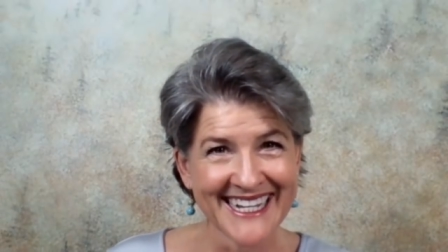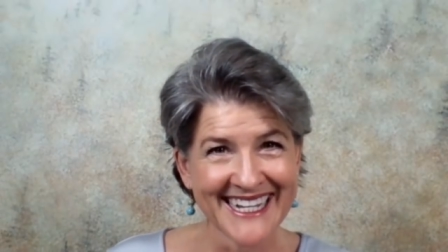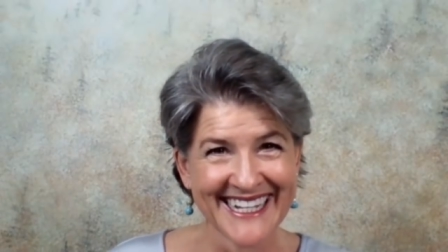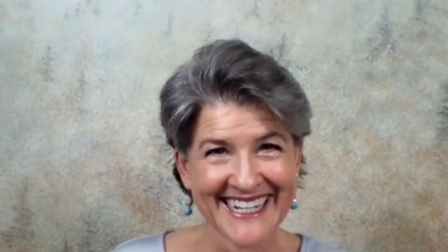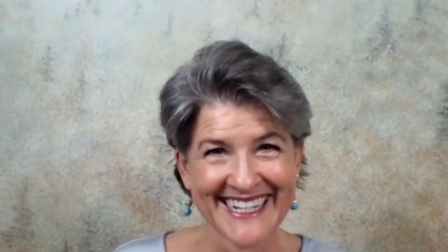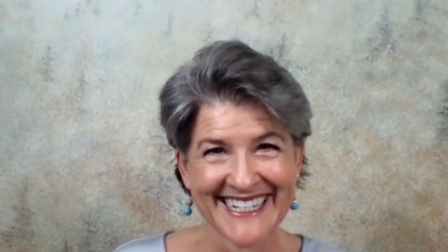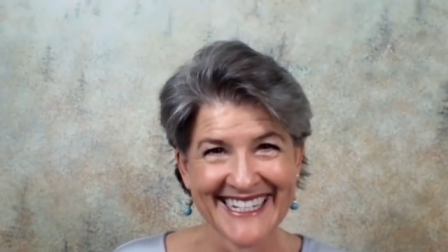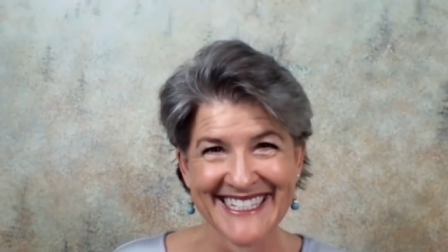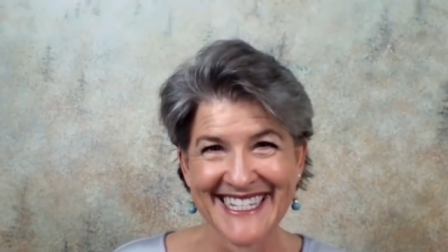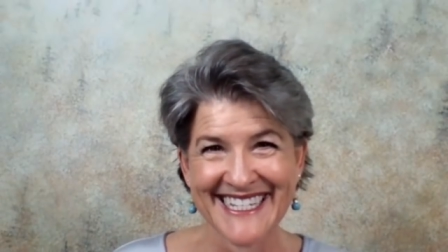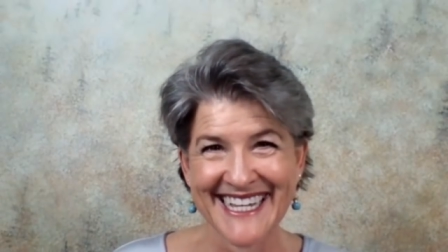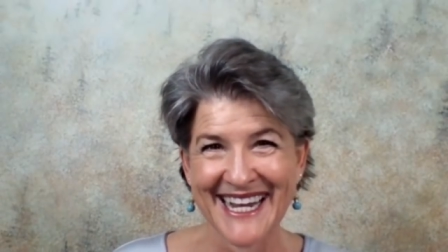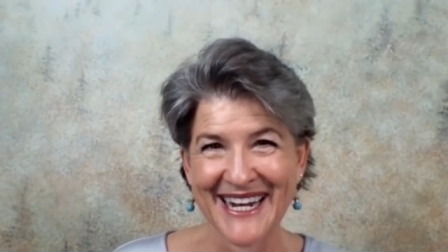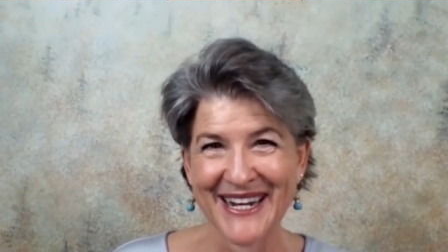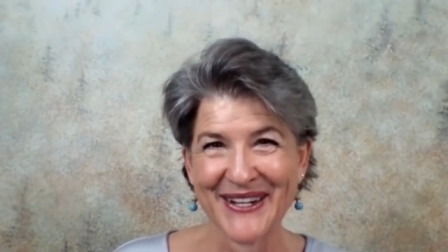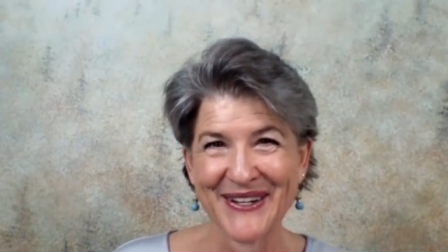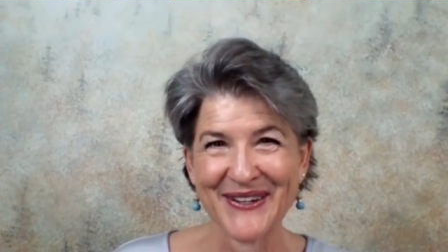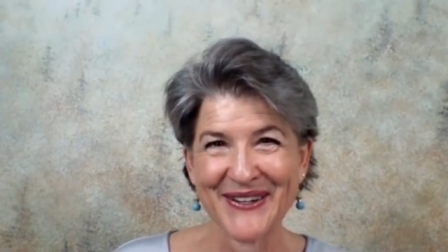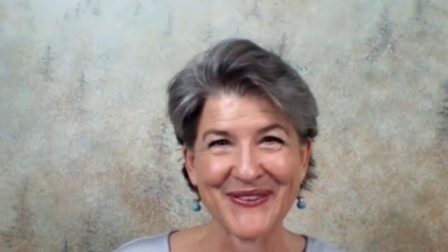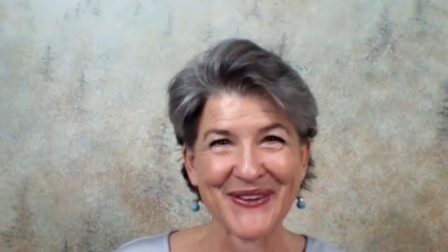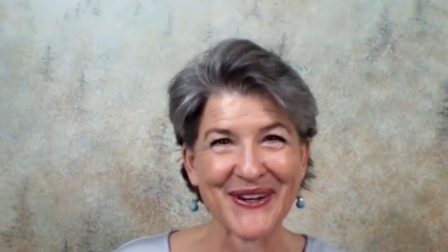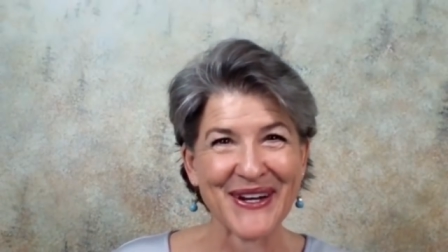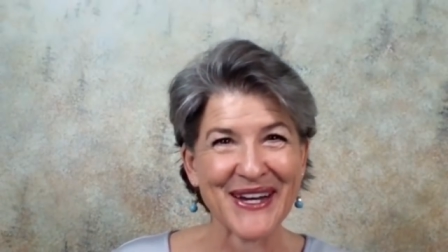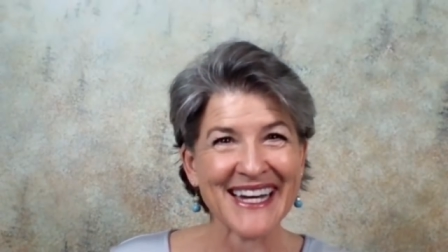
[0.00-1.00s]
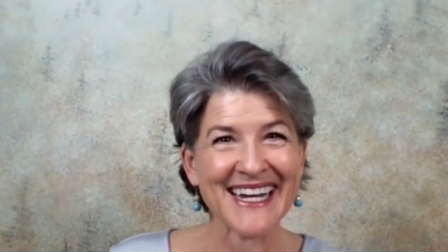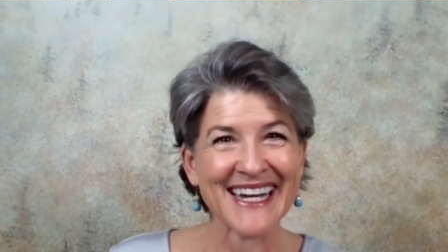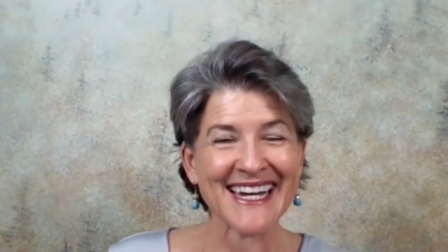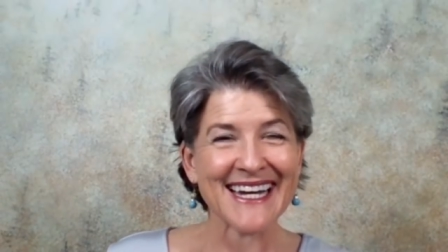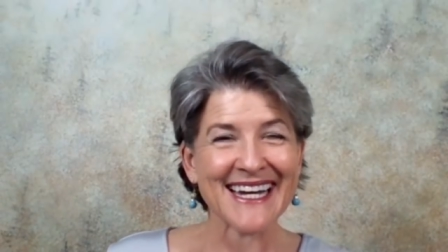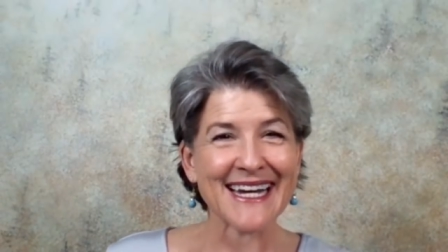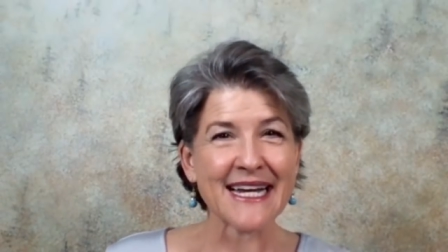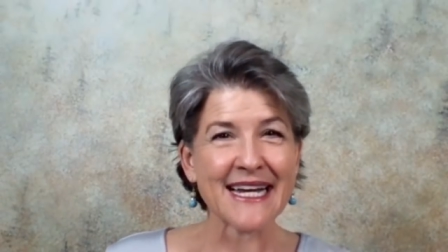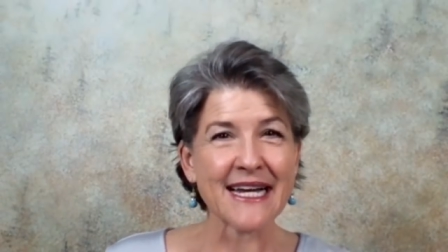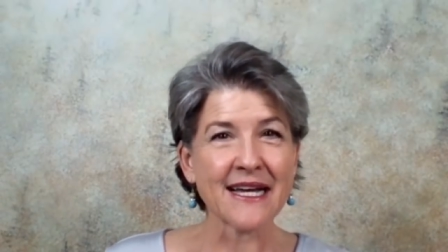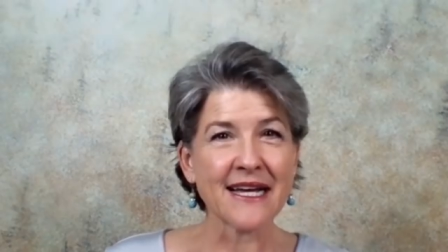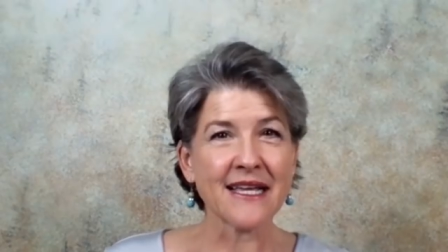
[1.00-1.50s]
instead of
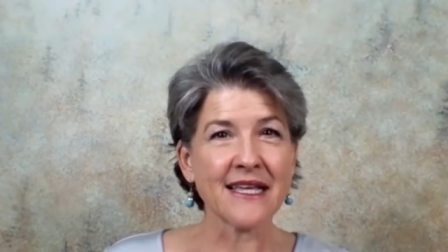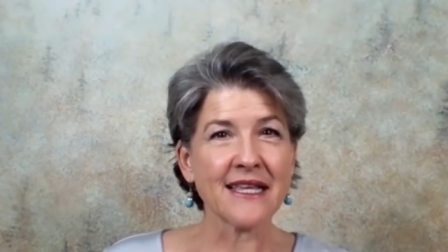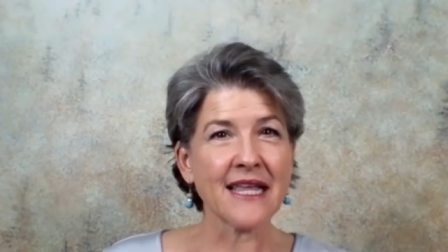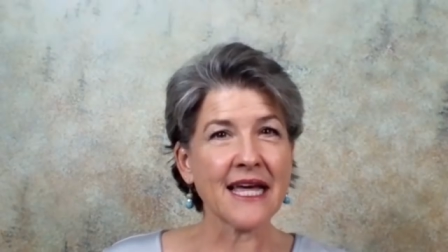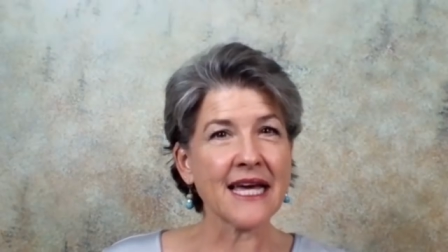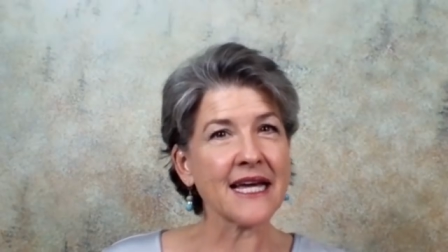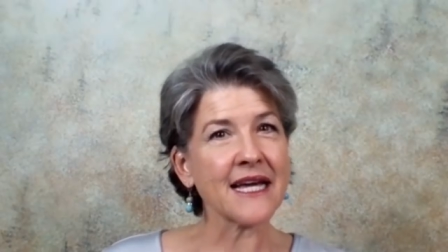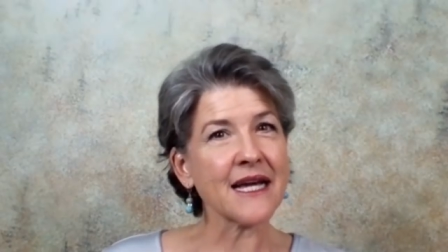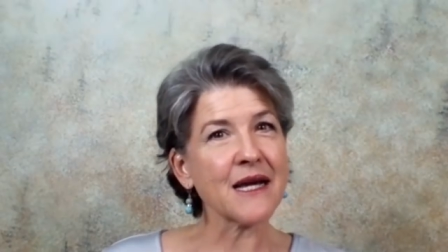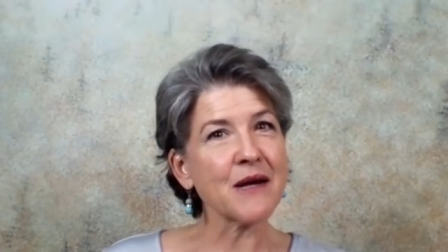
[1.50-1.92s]
like